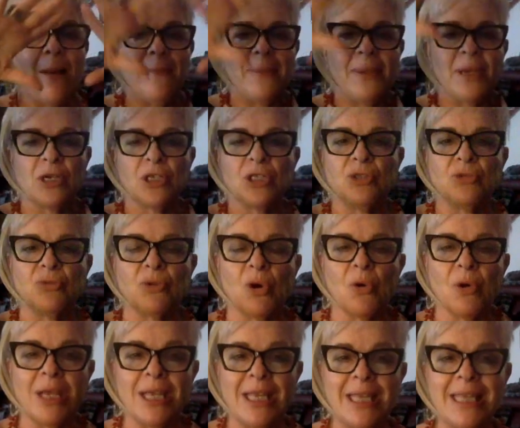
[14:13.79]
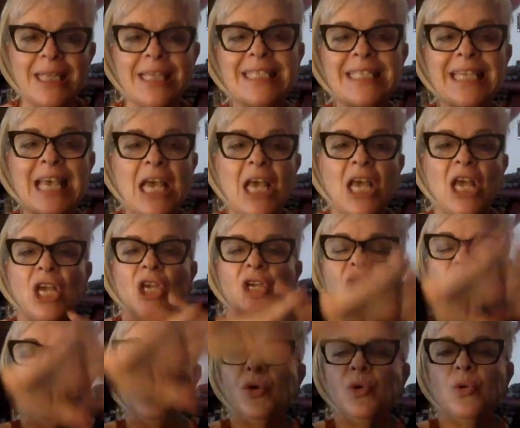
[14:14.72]
Perthro in this
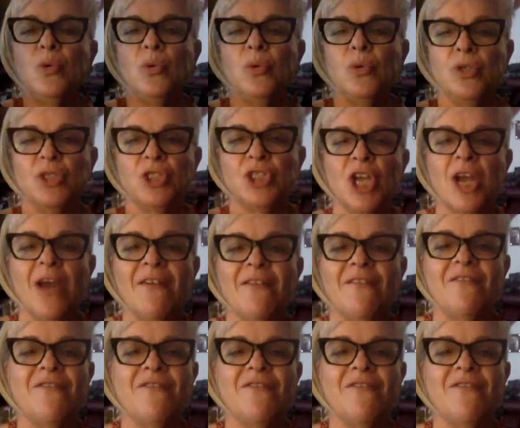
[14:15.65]
huge,